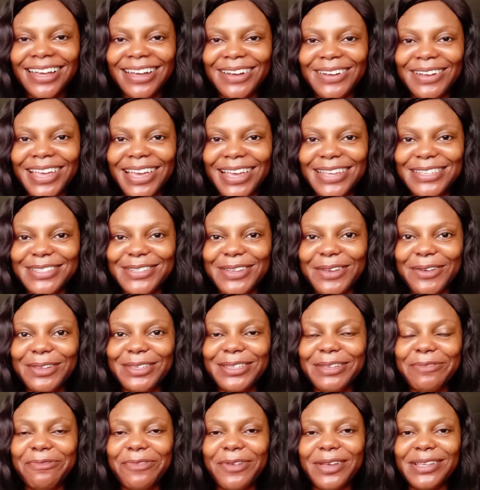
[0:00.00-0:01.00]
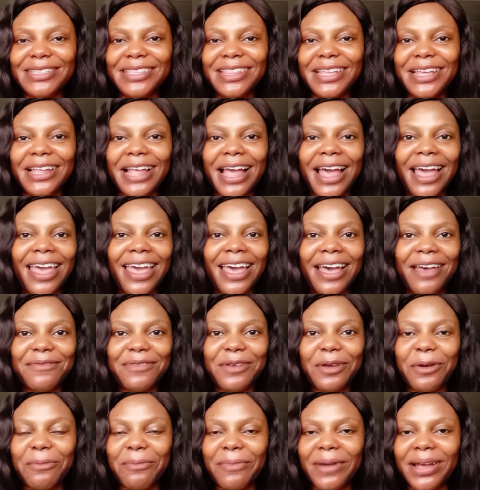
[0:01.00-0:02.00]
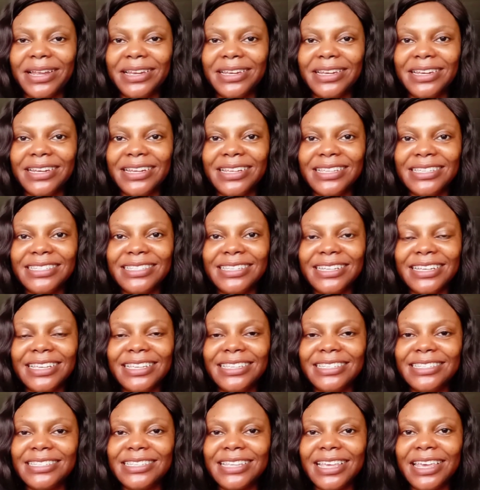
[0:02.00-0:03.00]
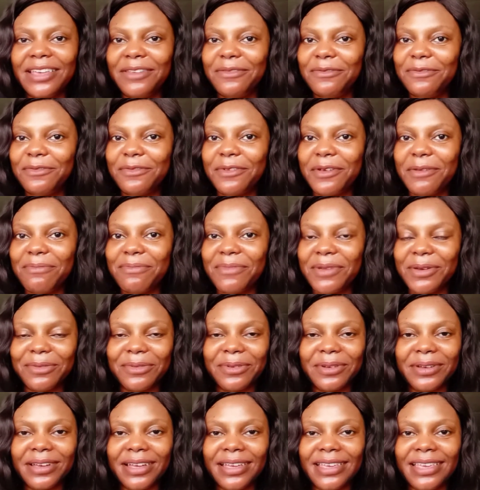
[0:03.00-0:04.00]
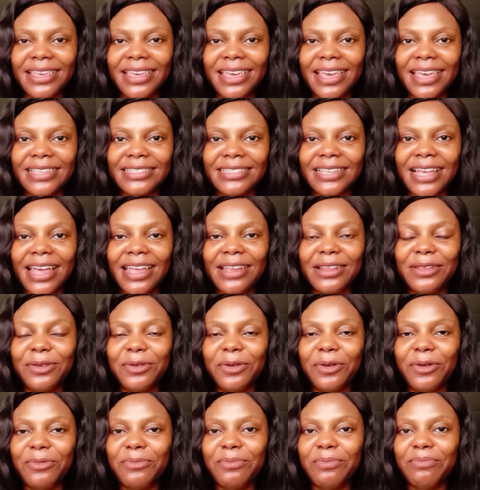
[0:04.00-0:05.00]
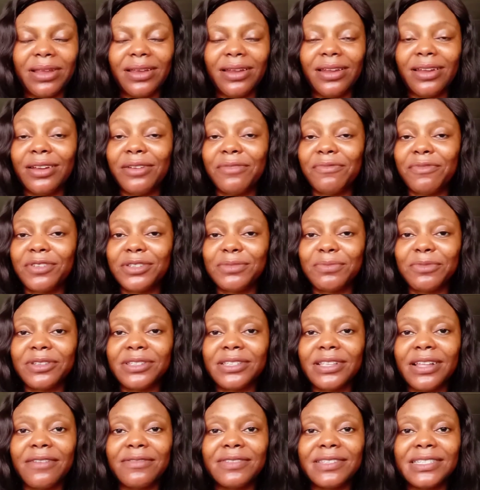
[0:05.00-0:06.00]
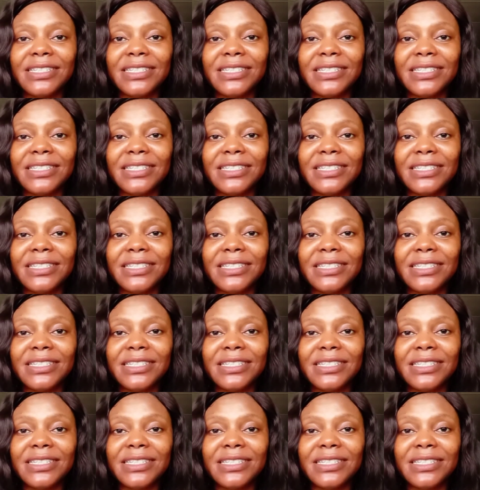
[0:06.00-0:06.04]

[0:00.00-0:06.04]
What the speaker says: Okay, so the first thing I have here on my list is skin-free milk. Yes, I know a lot of us must have